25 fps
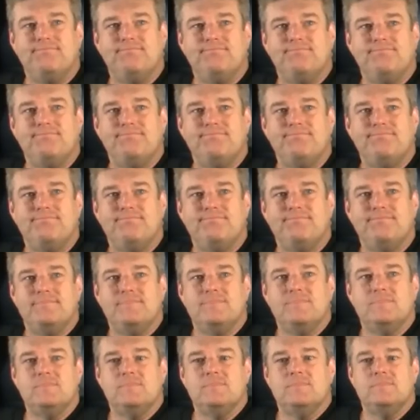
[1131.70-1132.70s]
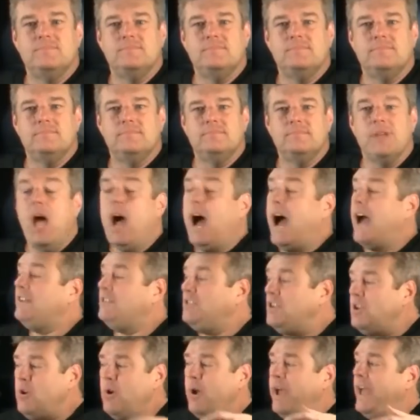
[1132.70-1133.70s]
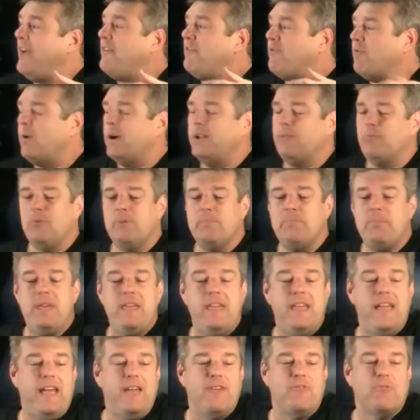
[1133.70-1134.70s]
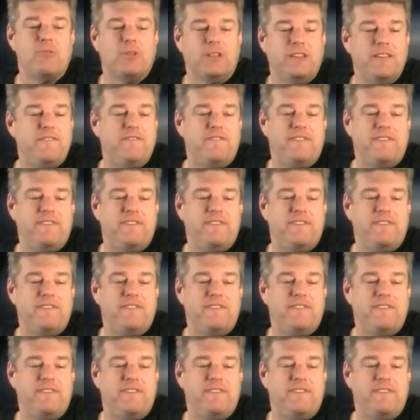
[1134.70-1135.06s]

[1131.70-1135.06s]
you got a hot tub. I do have what would be a really